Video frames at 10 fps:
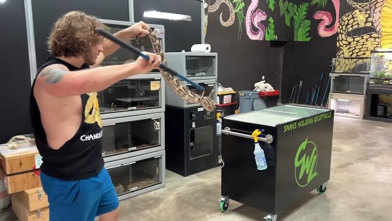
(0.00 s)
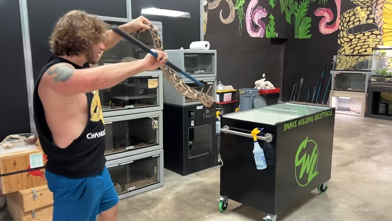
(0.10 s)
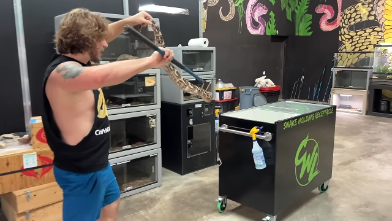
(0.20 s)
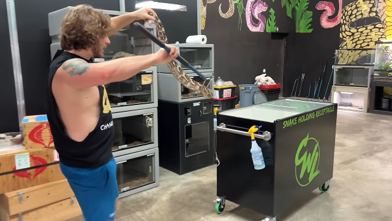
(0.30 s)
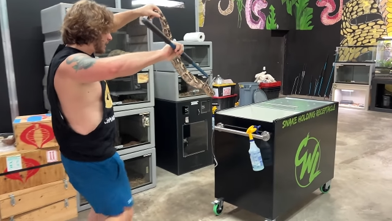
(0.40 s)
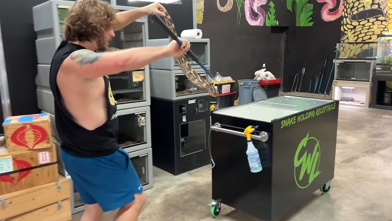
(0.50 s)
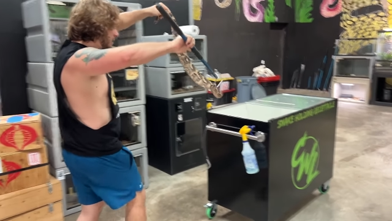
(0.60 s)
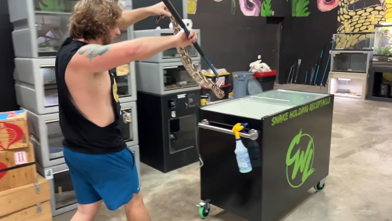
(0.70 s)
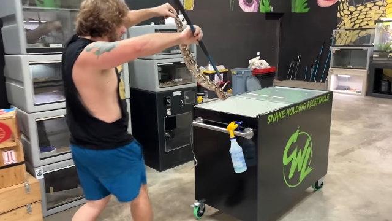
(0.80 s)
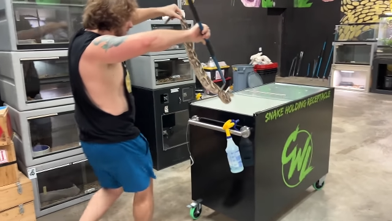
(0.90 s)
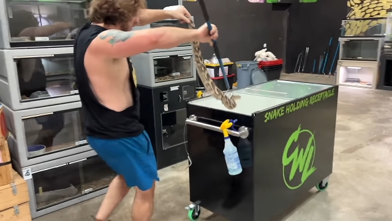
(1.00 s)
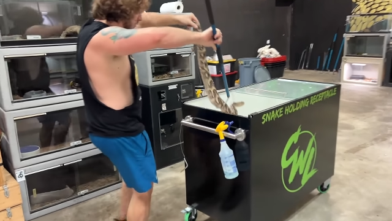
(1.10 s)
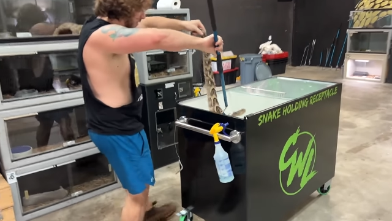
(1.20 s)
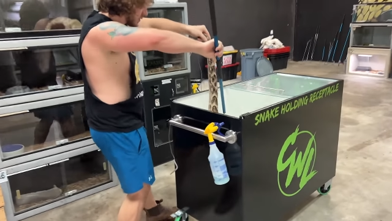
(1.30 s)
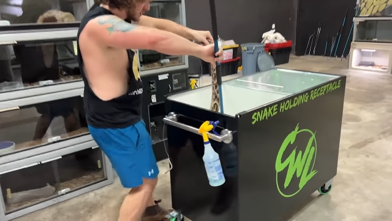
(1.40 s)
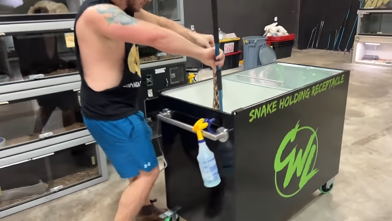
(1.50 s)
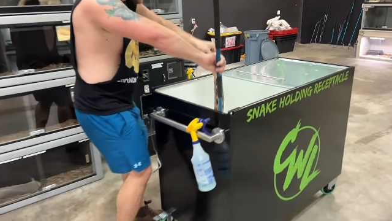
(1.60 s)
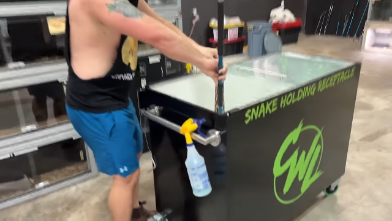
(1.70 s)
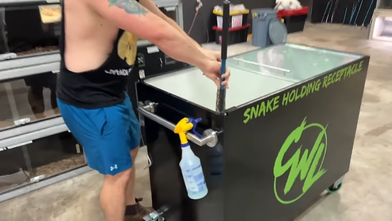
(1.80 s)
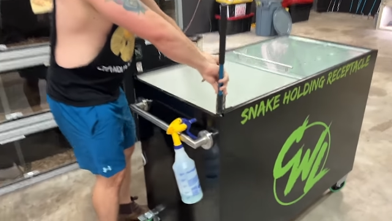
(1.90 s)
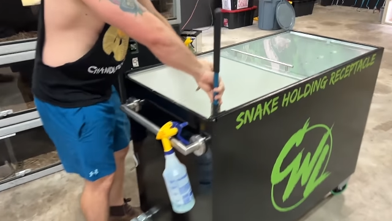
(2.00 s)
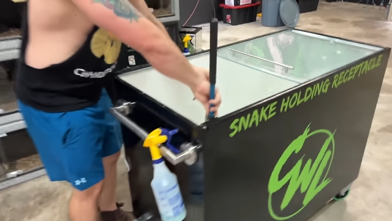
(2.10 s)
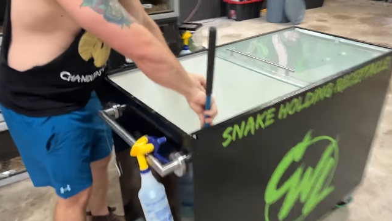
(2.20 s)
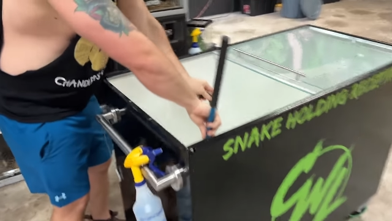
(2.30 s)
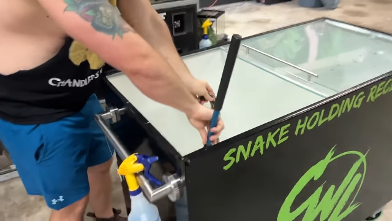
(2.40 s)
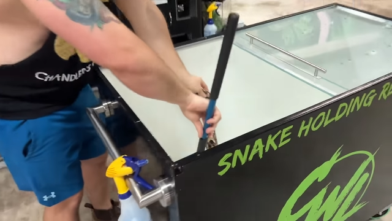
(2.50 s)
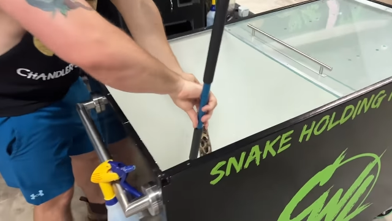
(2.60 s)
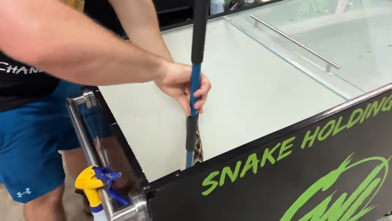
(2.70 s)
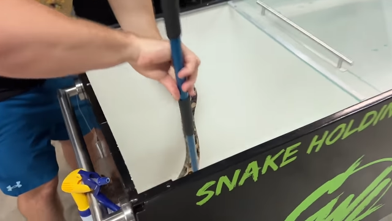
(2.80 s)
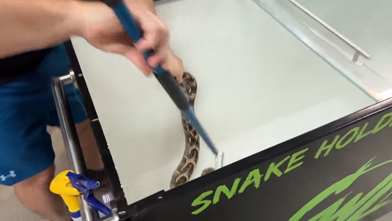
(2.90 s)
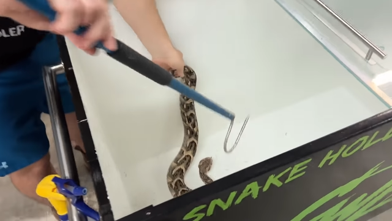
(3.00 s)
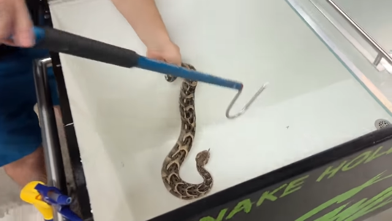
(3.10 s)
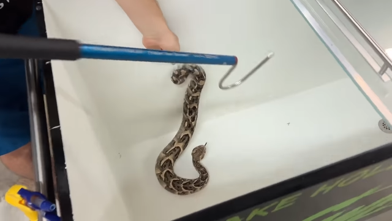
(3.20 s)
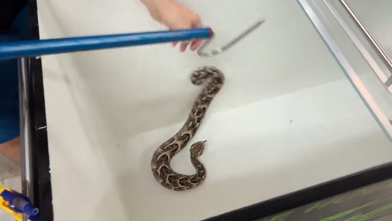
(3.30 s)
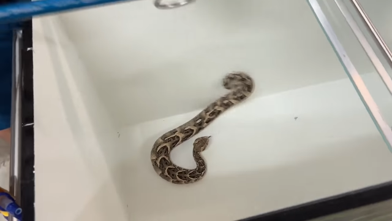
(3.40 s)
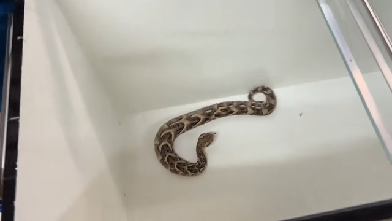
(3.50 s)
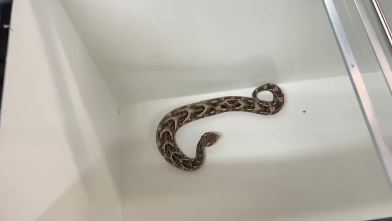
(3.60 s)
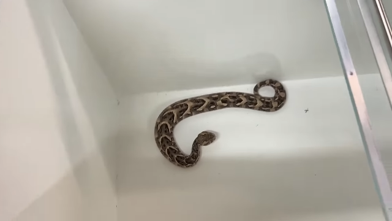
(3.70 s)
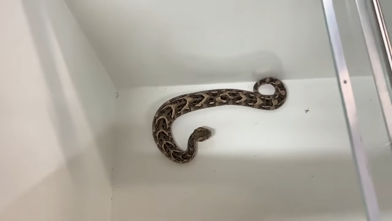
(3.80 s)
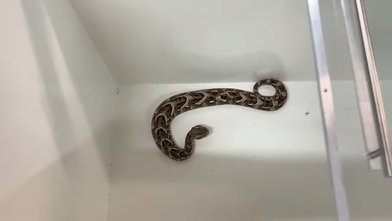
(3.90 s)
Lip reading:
[unreadable: no face in view]